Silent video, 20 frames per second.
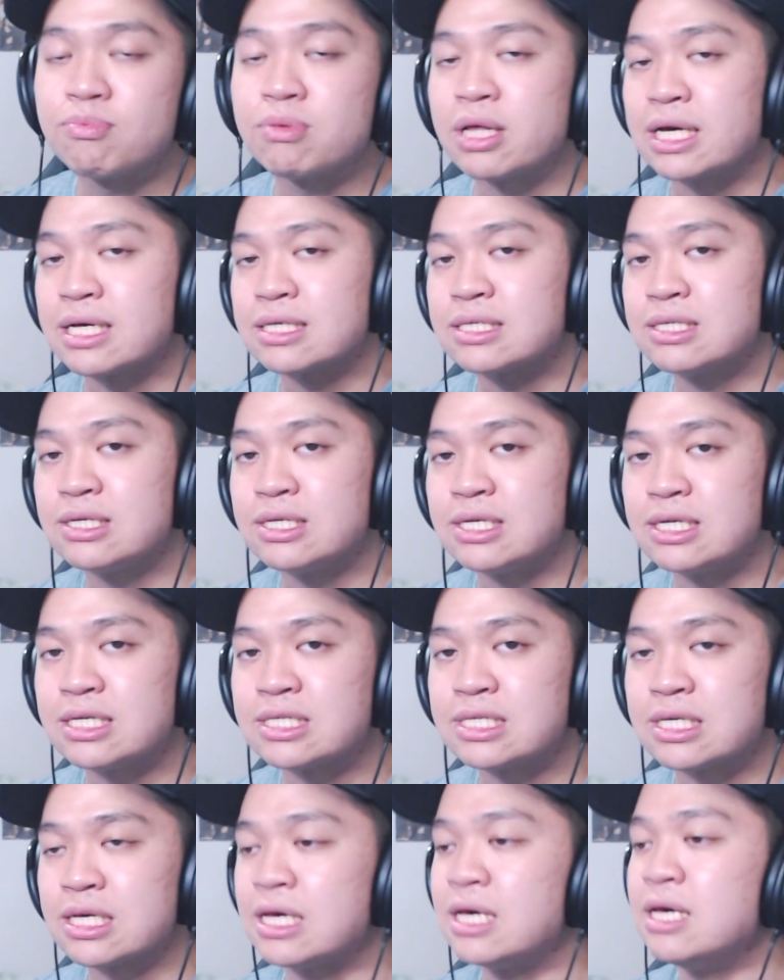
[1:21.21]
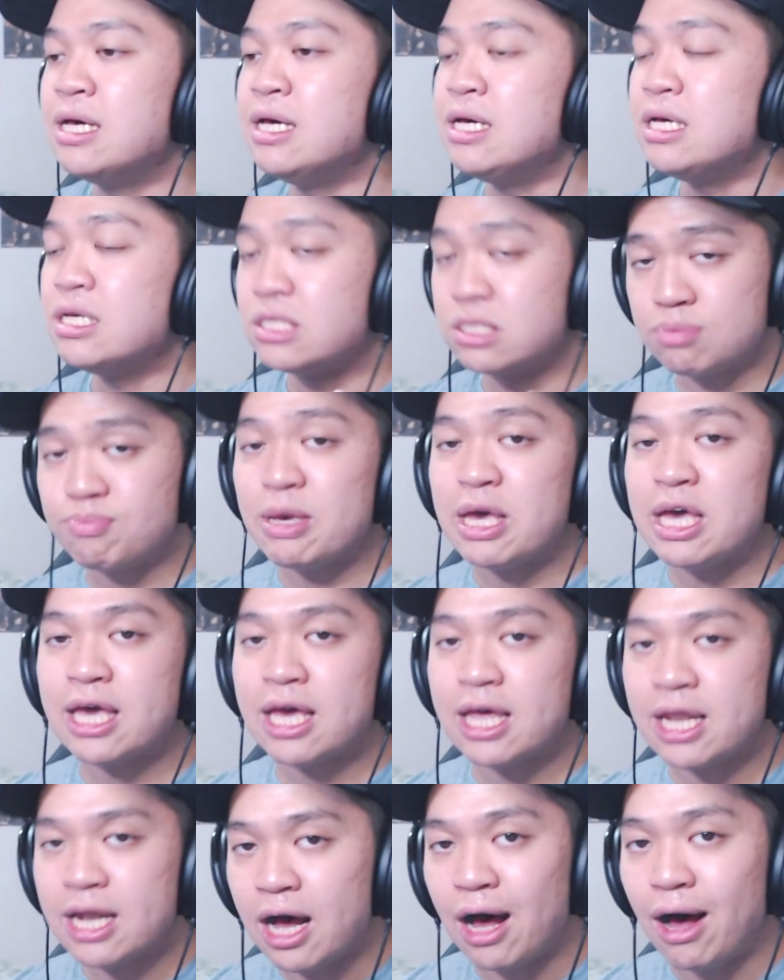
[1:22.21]
Like, seriously,
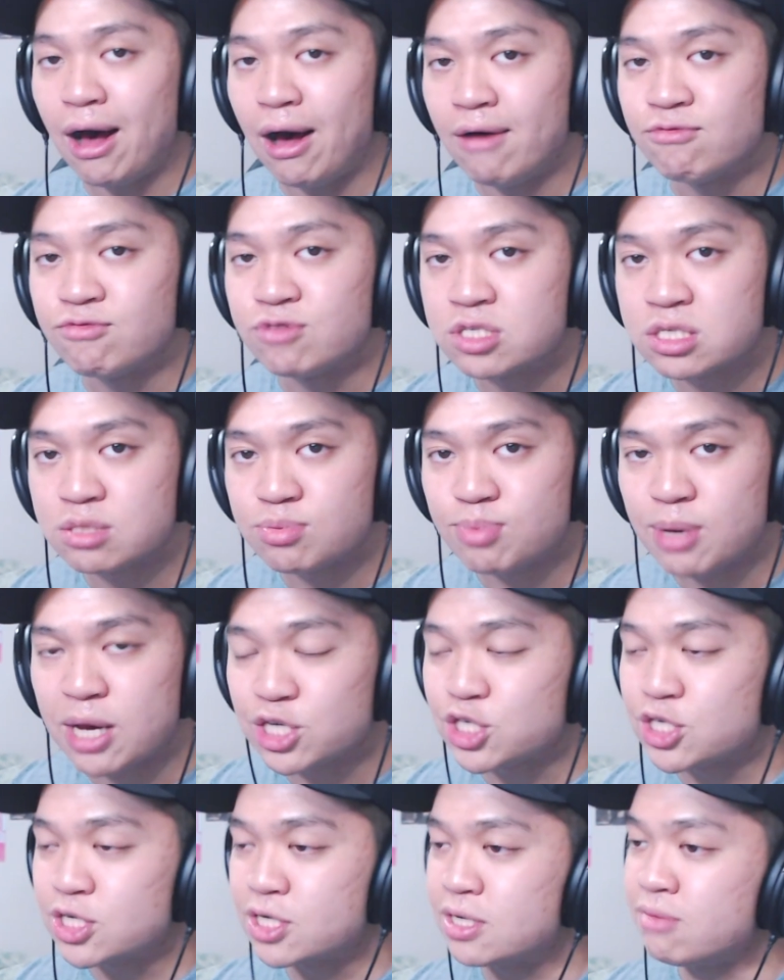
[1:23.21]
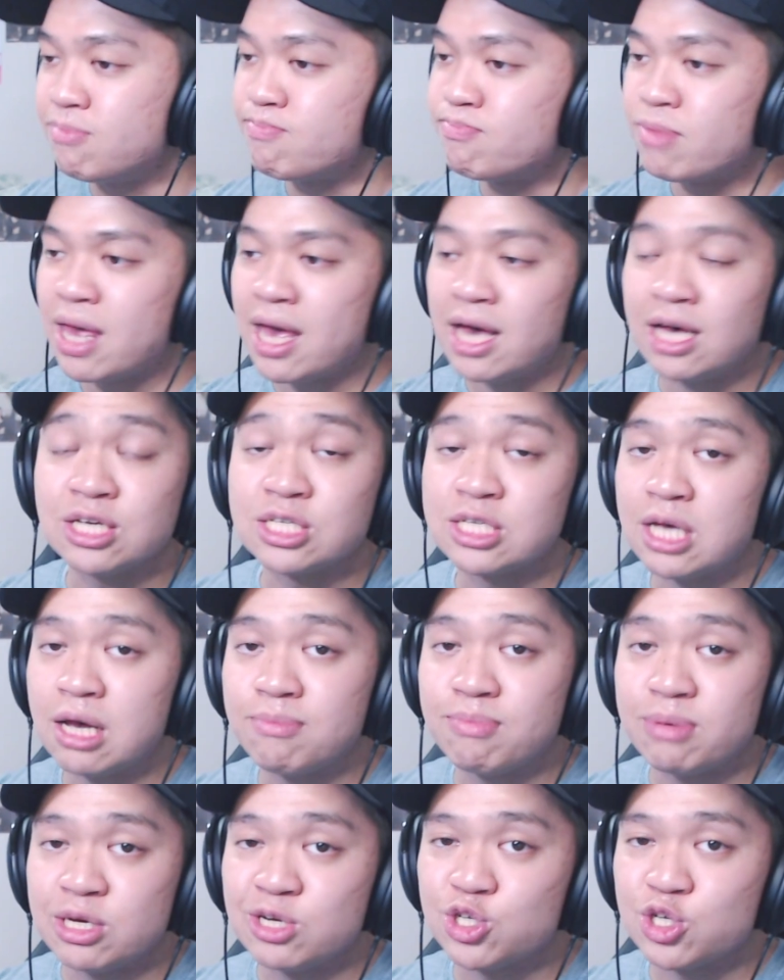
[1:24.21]
speaking of special, EL's
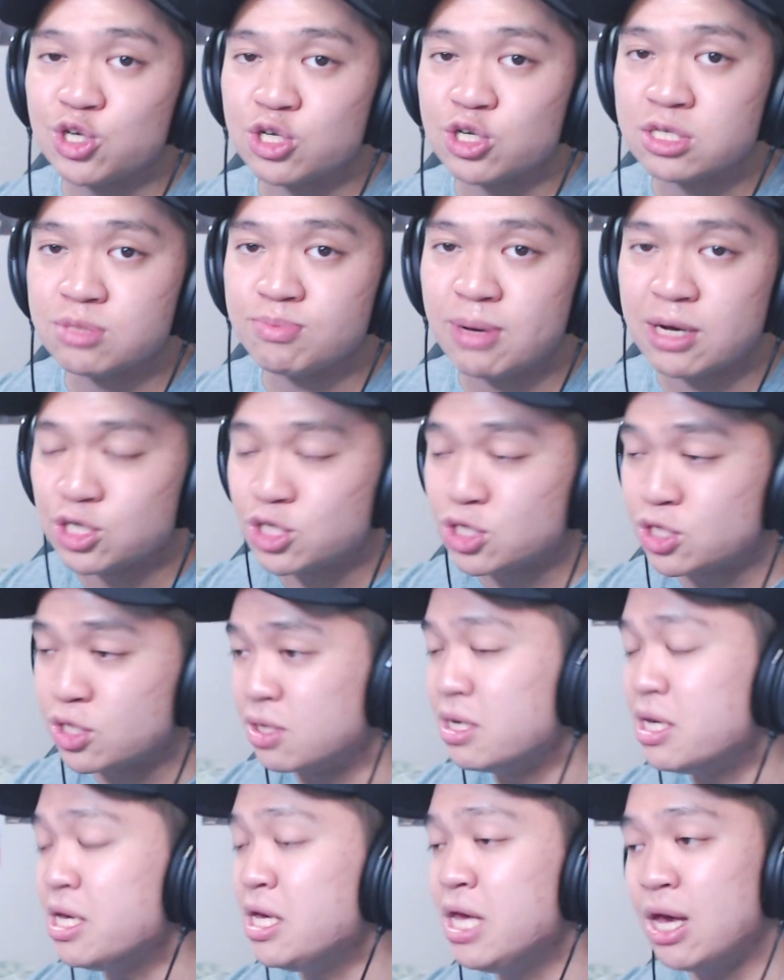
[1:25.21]
Up is sure special.